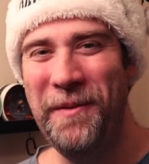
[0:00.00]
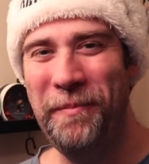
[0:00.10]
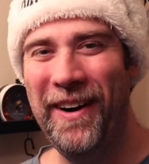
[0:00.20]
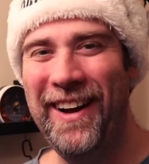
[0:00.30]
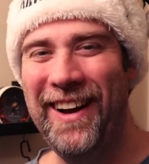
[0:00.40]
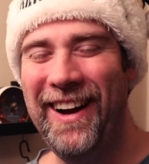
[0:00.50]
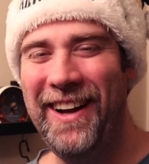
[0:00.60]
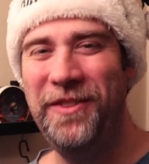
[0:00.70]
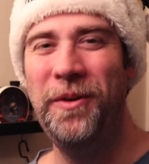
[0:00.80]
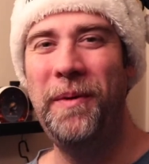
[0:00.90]
but I
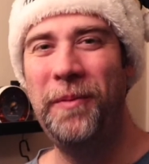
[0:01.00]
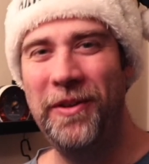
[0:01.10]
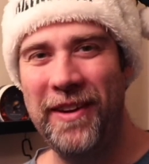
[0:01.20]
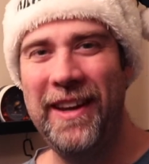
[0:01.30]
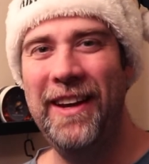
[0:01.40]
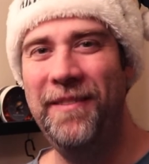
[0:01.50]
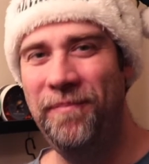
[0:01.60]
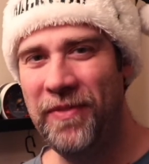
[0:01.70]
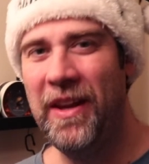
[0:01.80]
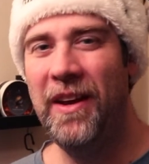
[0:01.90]
do remember as a
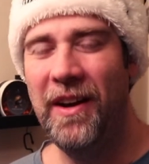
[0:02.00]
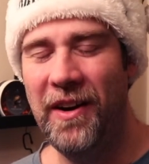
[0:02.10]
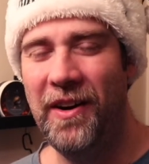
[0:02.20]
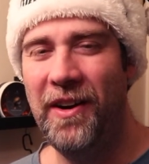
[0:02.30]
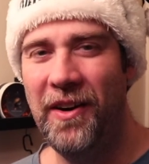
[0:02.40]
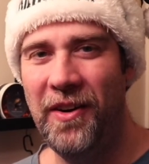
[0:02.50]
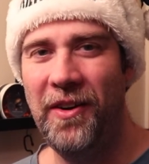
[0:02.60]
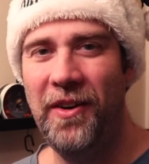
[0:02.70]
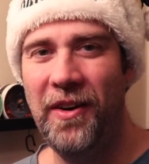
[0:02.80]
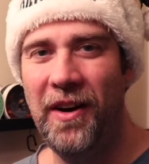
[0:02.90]
kid
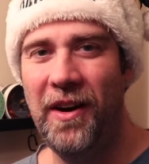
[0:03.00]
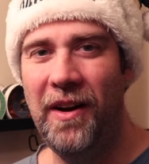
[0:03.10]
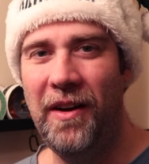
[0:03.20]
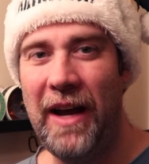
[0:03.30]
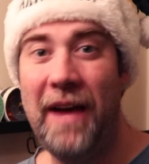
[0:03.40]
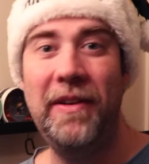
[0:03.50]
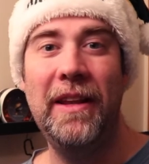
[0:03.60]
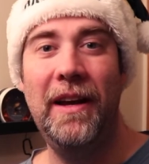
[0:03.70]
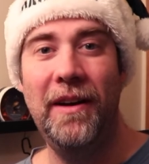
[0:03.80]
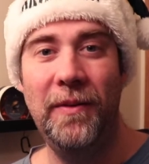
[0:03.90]
her having
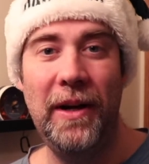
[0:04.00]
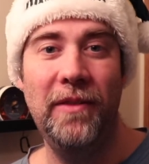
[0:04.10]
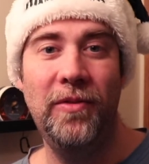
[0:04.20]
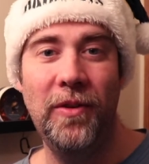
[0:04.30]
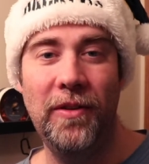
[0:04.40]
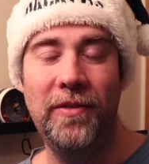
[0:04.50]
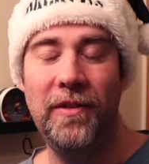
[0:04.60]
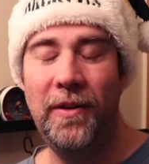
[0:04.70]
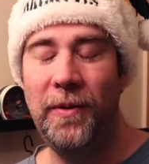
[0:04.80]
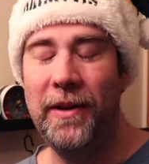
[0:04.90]
that around for us
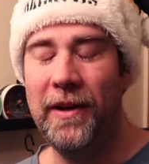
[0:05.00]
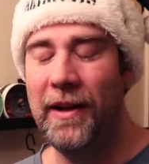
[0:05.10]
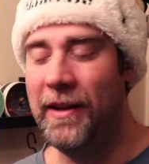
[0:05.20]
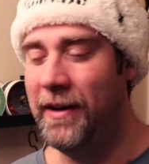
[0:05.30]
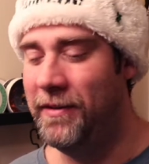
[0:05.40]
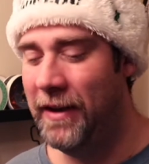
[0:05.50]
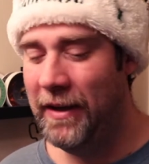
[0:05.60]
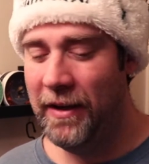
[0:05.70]
around the holidays.